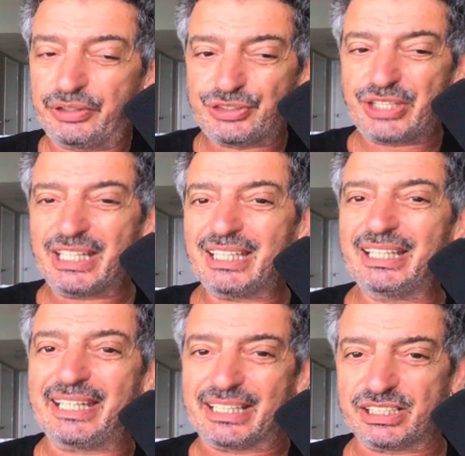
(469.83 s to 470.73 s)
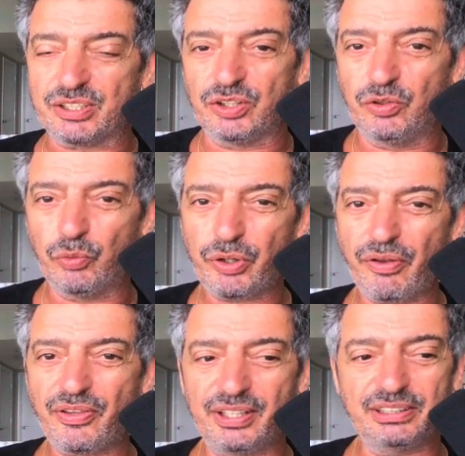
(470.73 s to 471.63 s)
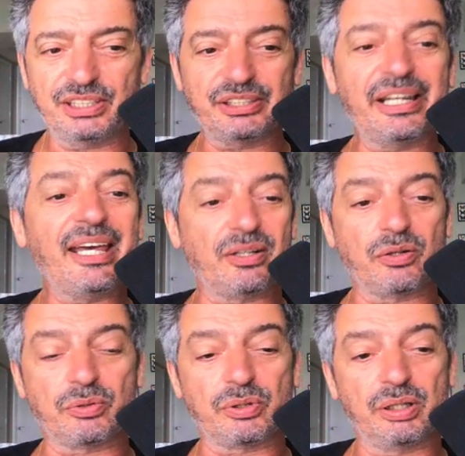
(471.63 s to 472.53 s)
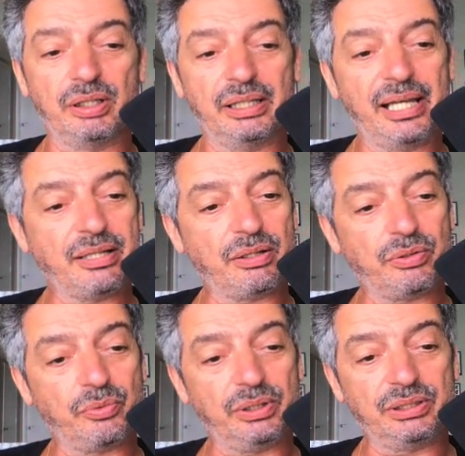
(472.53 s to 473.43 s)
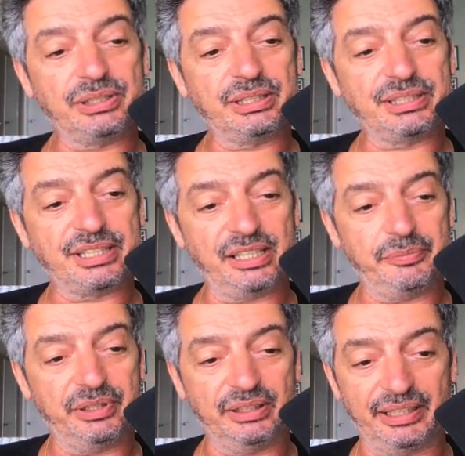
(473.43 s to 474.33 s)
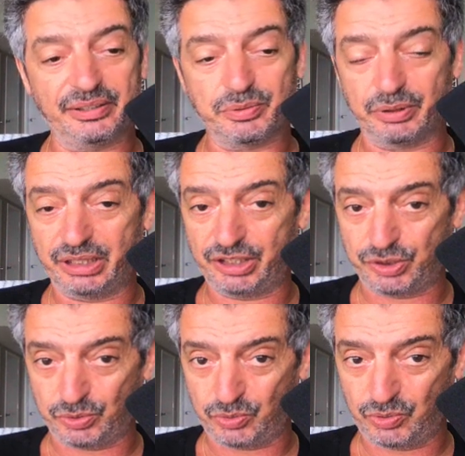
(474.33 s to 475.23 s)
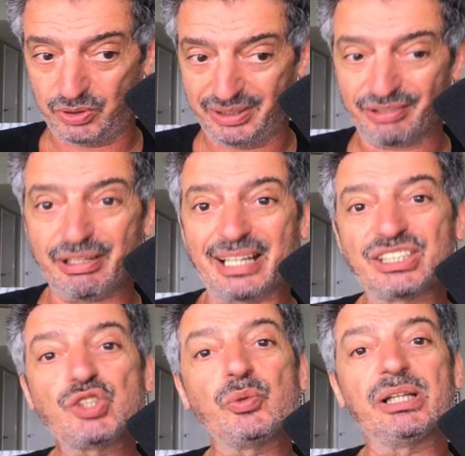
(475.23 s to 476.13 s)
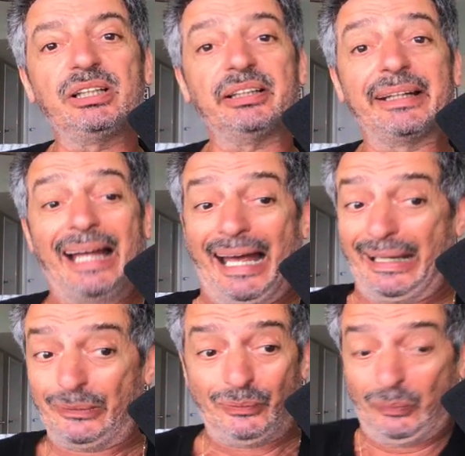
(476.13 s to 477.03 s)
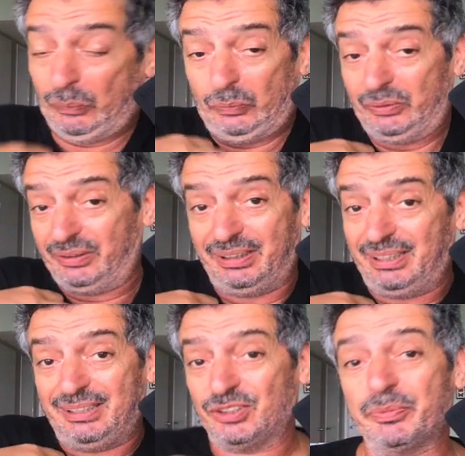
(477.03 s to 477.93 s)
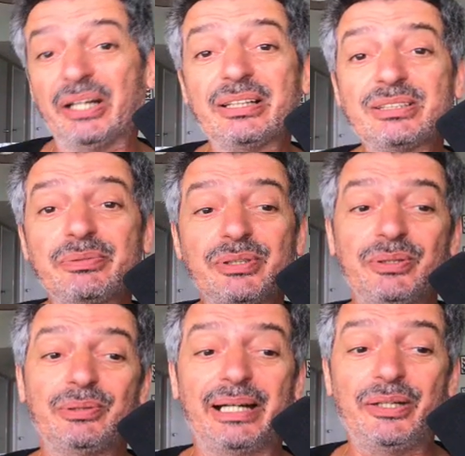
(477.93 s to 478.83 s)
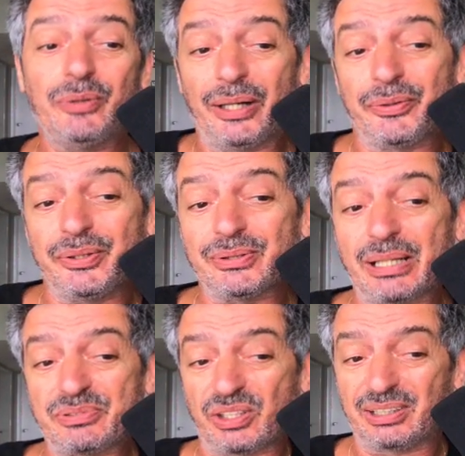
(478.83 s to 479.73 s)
Take a guess. What do you think this error will tell me in line 22? Red squiggly line. I don't know. To be honest with you, I knew how to use abstract